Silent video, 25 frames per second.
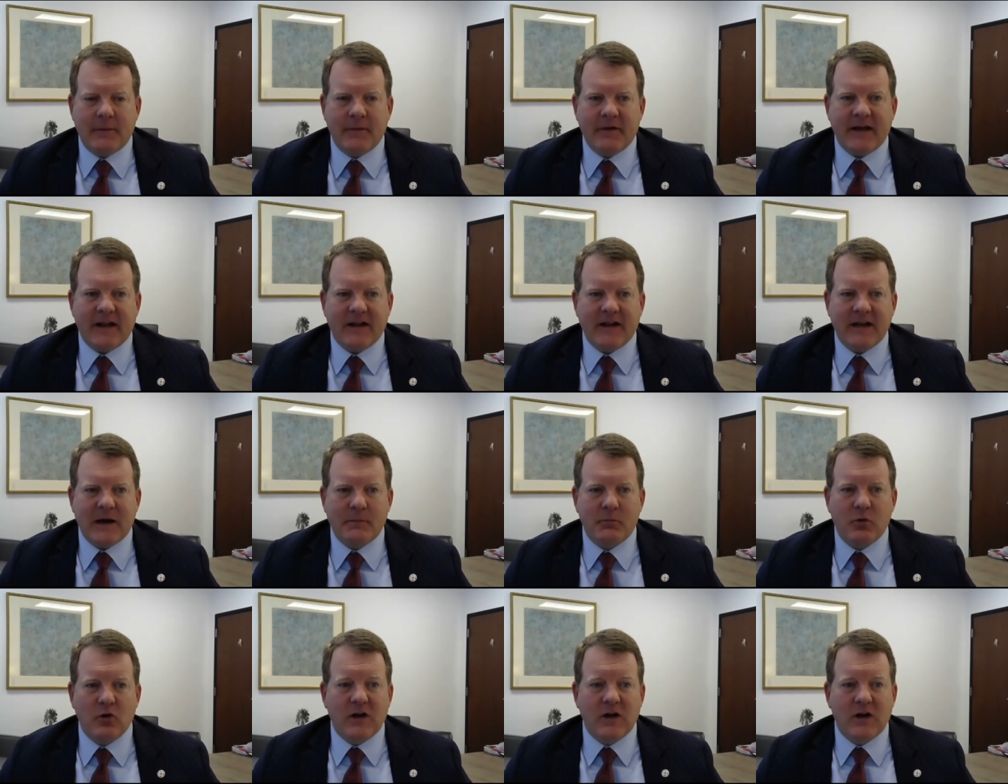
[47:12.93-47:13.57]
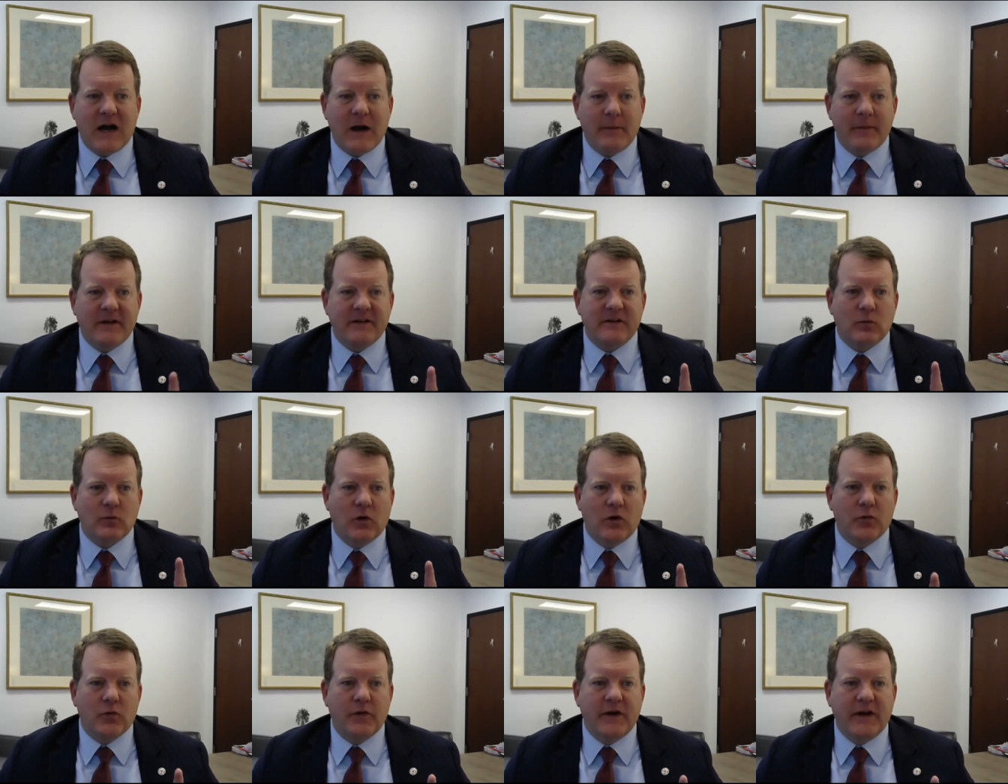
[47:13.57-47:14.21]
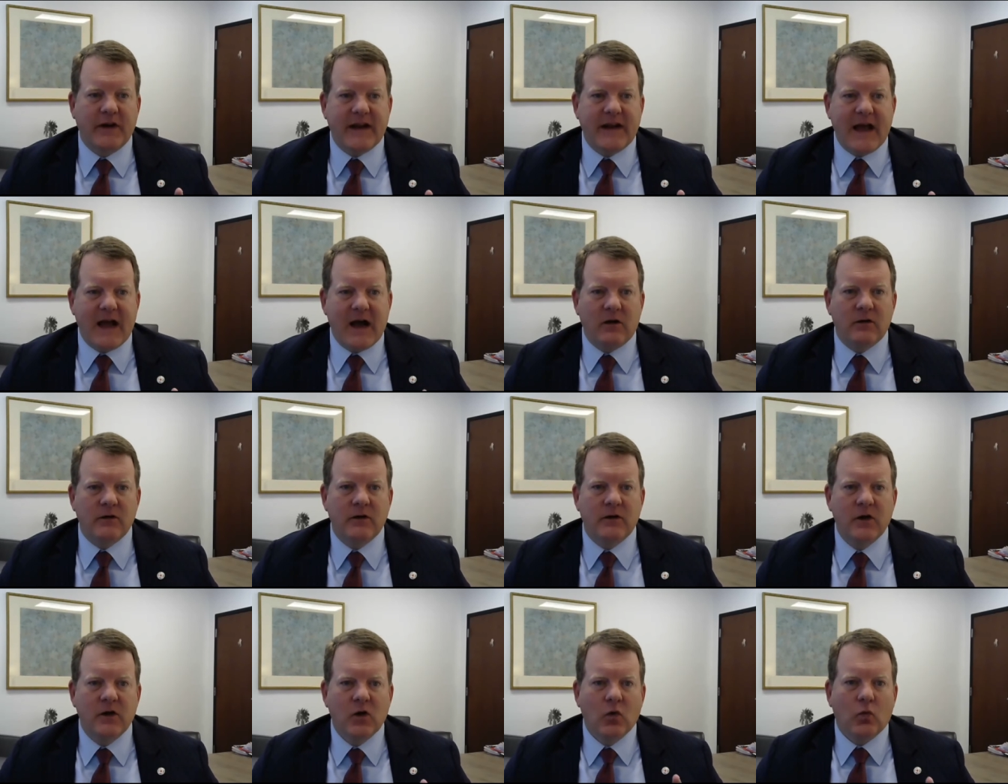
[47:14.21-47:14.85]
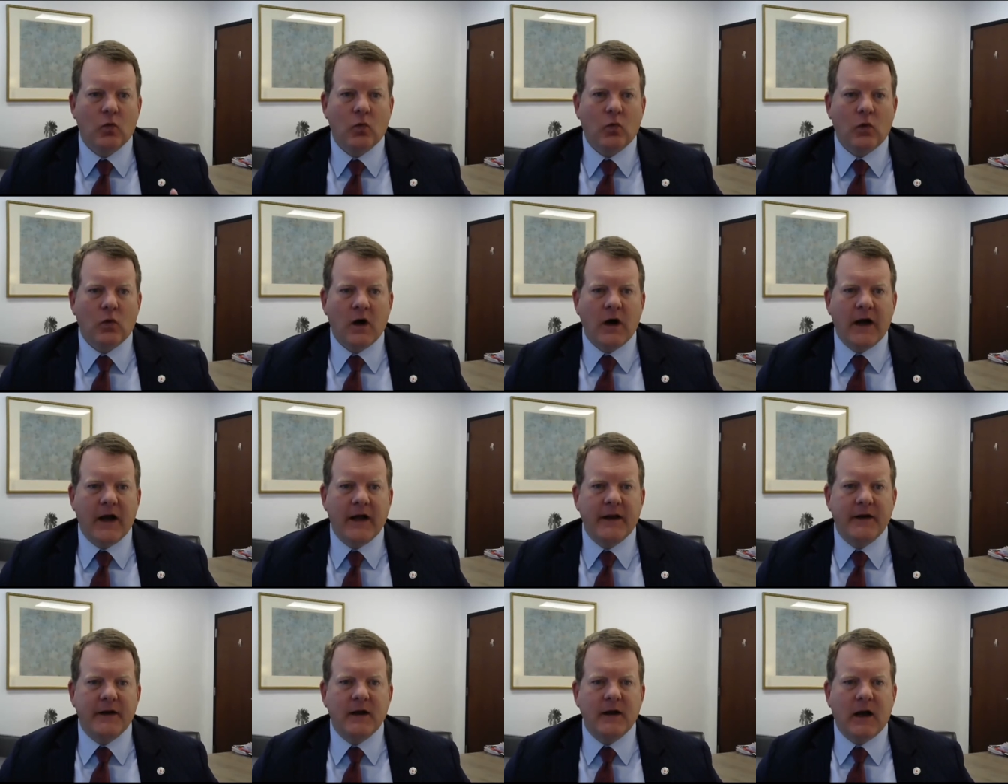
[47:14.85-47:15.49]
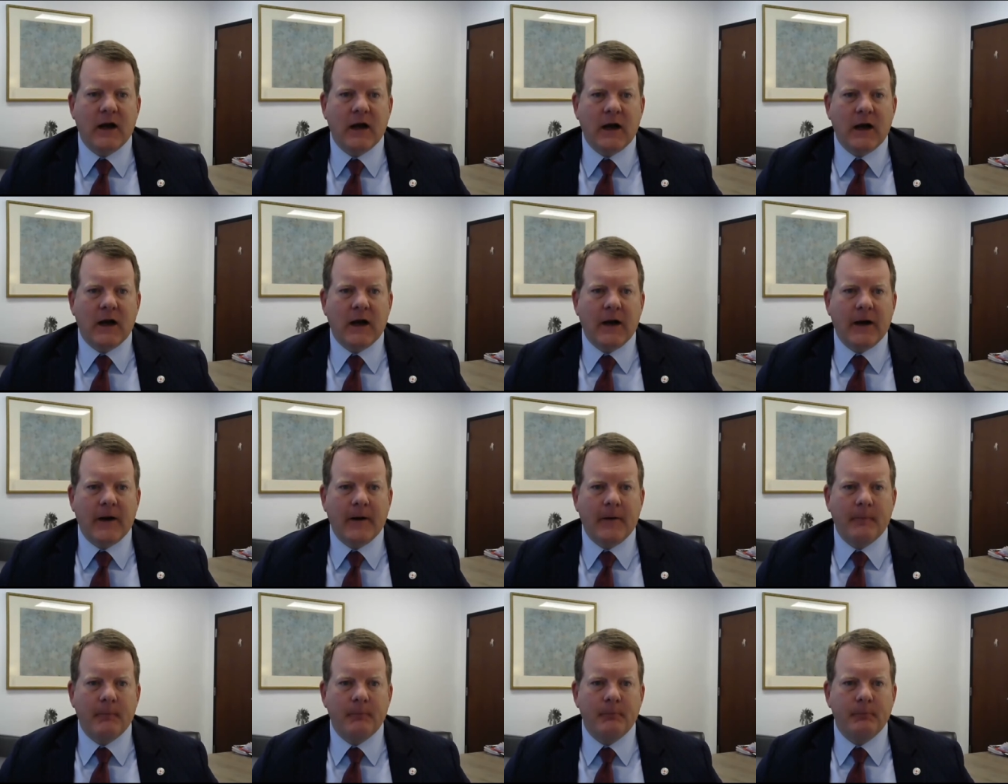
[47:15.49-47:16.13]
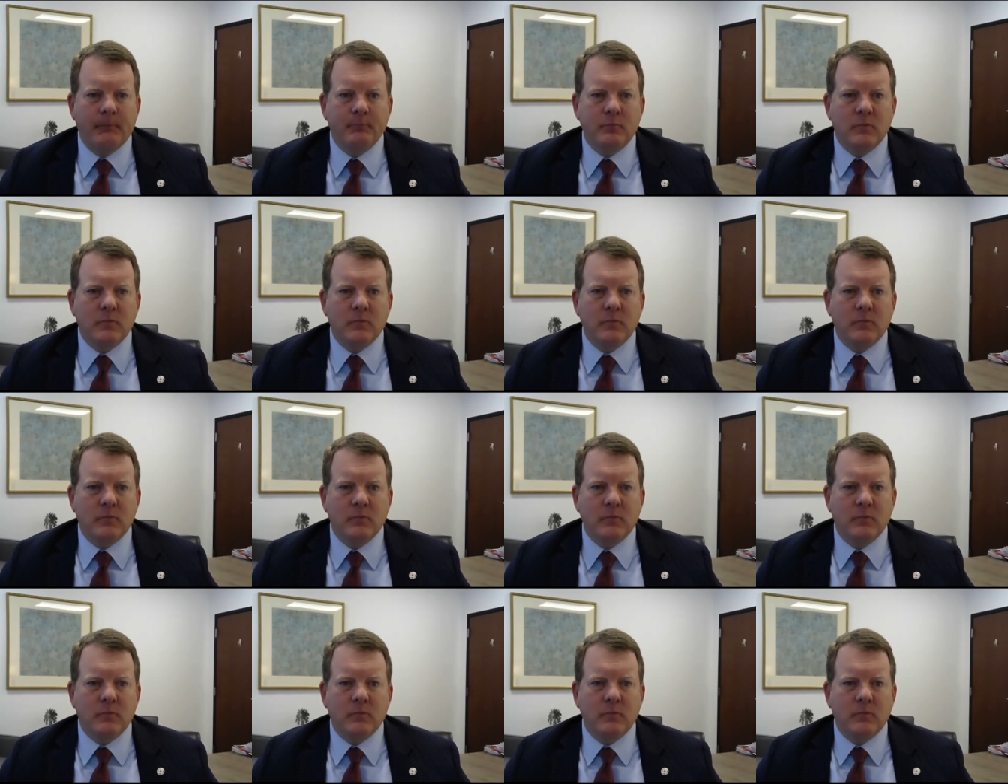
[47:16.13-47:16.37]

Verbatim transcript: I got a couple comments I want to read out. One, um,